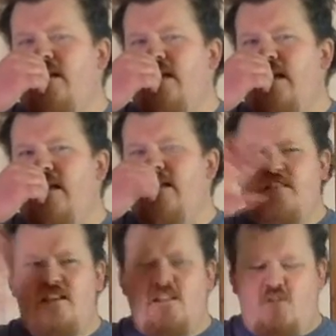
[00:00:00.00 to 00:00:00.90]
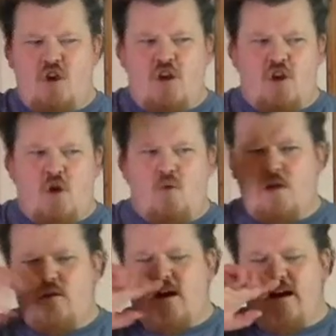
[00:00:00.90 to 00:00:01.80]
And you see, going
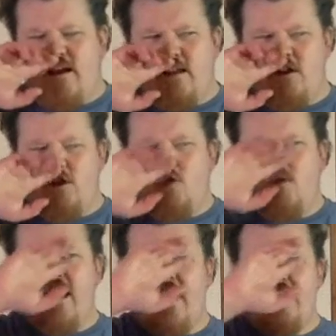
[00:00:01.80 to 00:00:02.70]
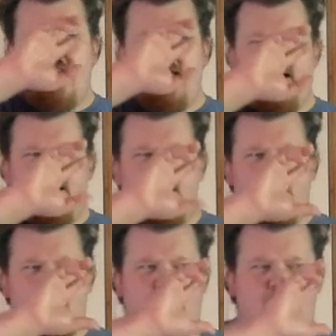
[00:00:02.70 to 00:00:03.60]
out, I knew we had a
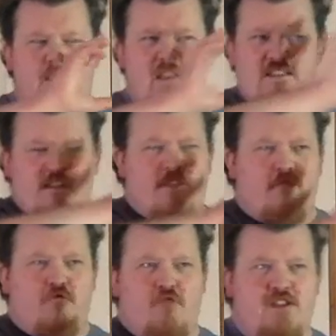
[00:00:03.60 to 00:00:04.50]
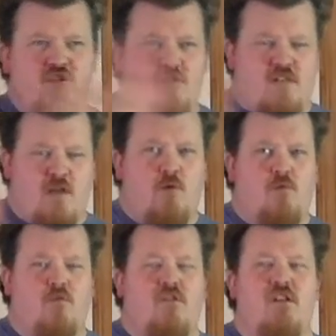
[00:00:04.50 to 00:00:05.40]
pizza in the freezer that we
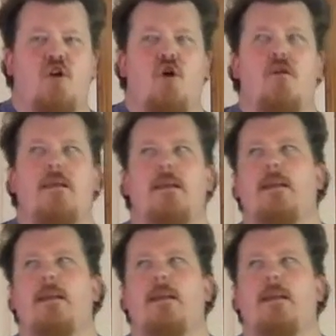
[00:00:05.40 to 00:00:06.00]
were going to cook.